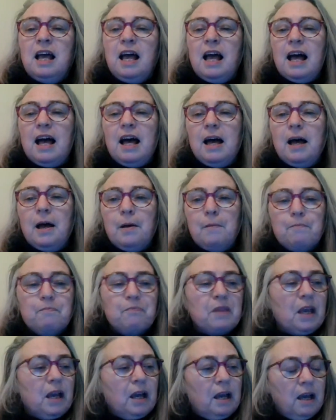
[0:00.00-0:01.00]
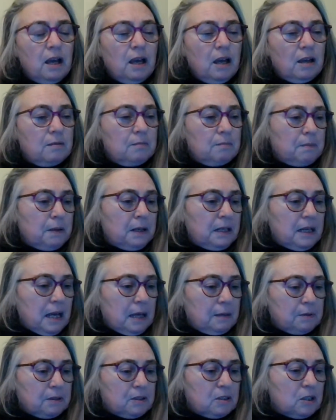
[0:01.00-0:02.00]
and being
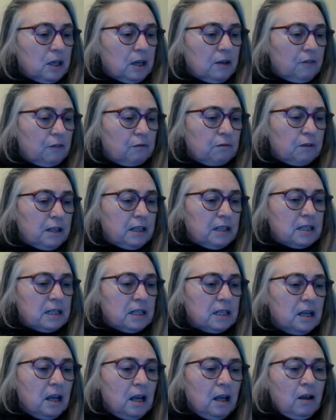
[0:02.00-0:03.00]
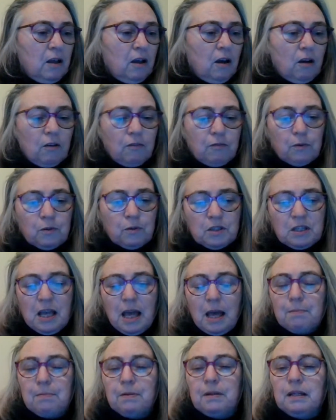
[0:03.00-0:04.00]
able to give a reading of what's
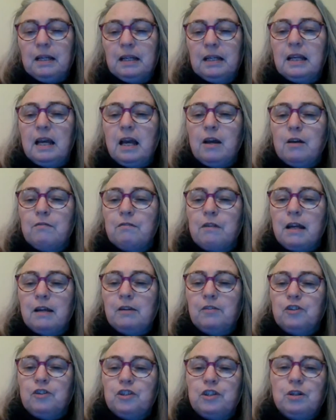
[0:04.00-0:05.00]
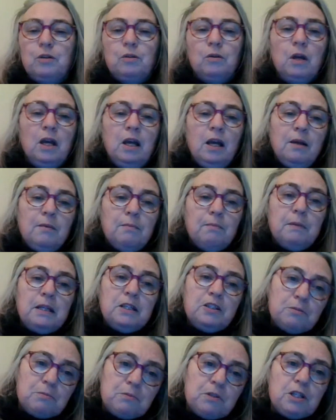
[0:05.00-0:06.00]
happening around you.
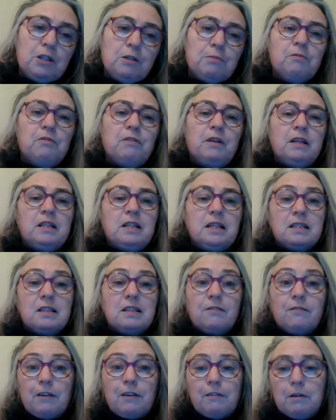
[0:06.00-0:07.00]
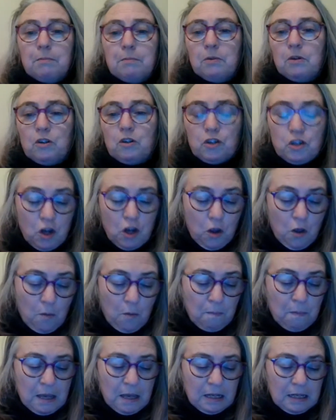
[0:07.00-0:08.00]
Mediumship readings are very much
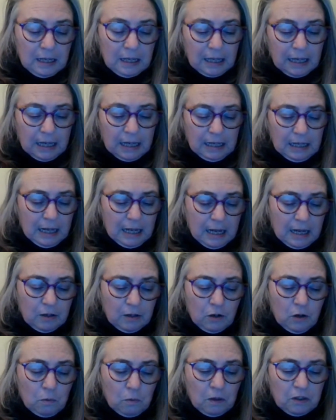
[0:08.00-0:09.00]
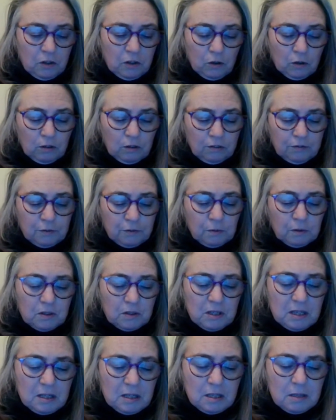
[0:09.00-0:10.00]
me linking in with your loved
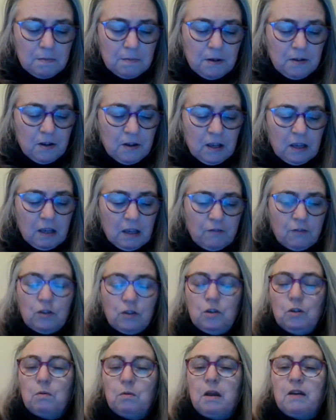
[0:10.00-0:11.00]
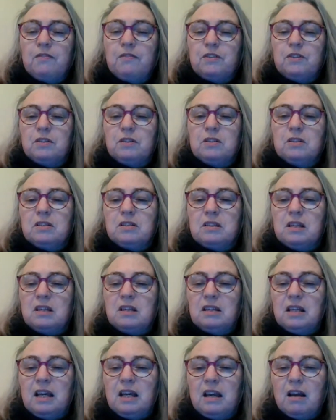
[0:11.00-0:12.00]
ones in spirit, giving you evidence that
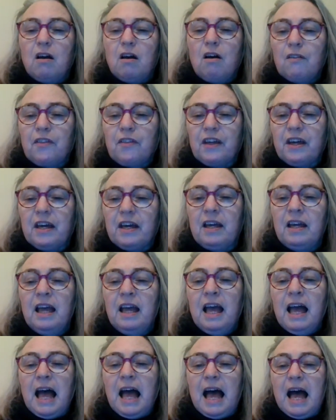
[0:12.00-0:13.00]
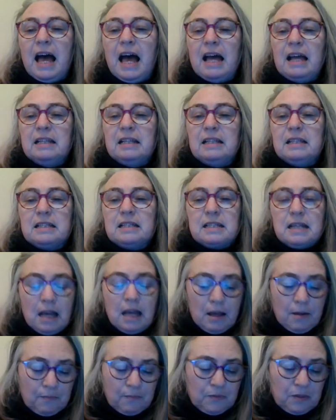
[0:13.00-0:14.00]
they are there, and
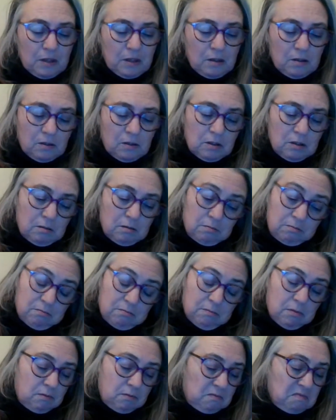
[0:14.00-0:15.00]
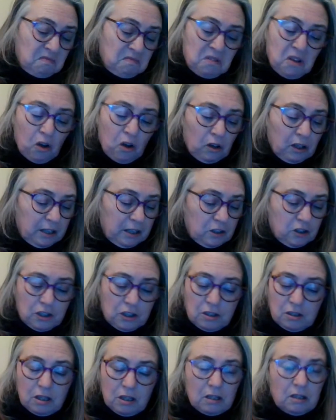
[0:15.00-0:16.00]
the
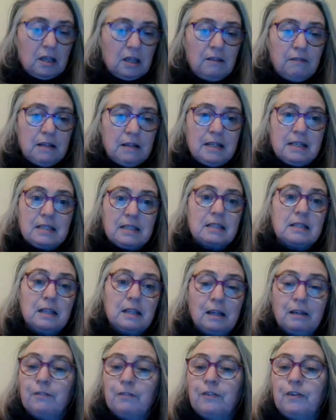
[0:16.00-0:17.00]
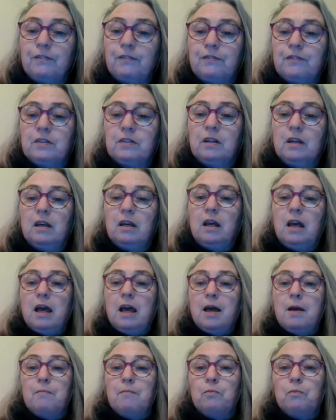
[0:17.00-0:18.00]
knowledge that there is life after
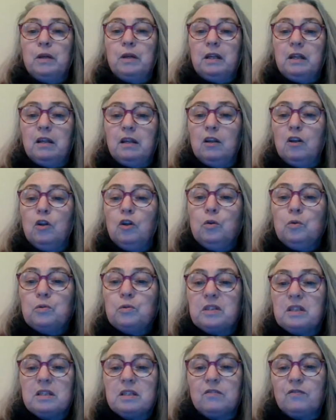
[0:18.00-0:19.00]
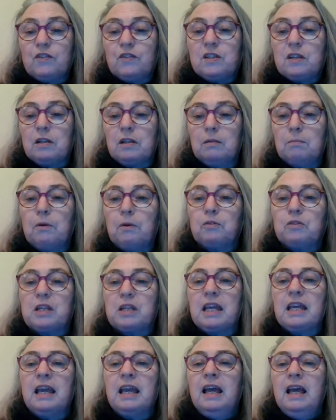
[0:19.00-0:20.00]
we lose this physical
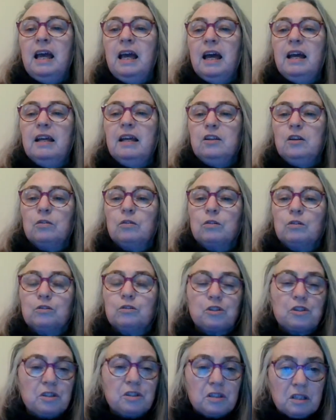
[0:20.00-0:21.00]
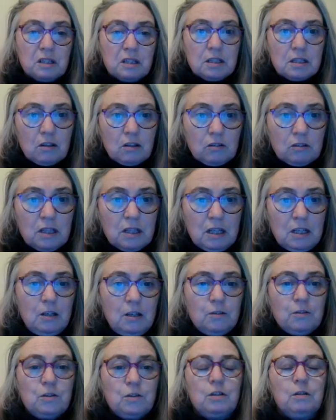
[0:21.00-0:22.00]
body, and your consciousness
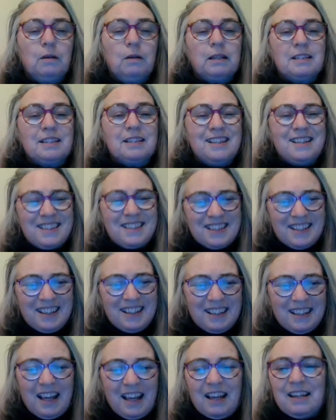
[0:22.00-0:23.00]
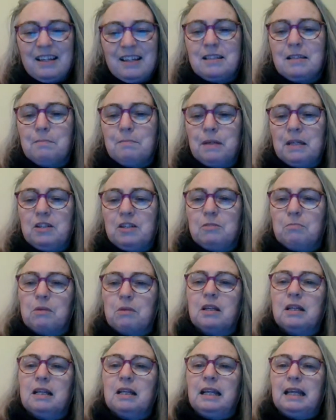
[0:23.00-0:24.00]
continues to exist. I, as a medium,
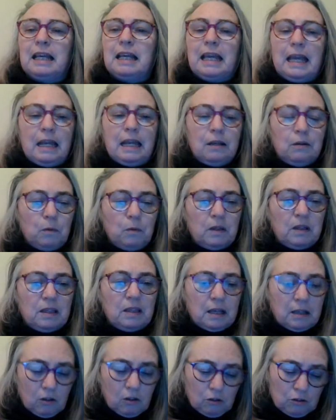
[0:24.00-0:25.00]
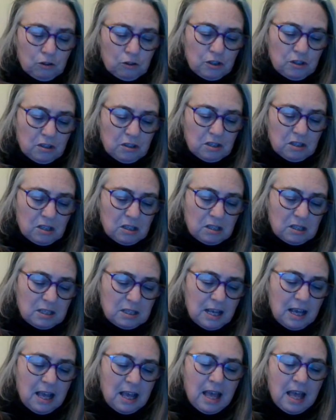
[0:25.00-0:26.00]
can link in with that consciousness.
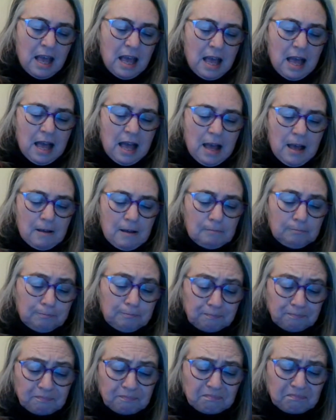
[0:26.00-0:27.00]
And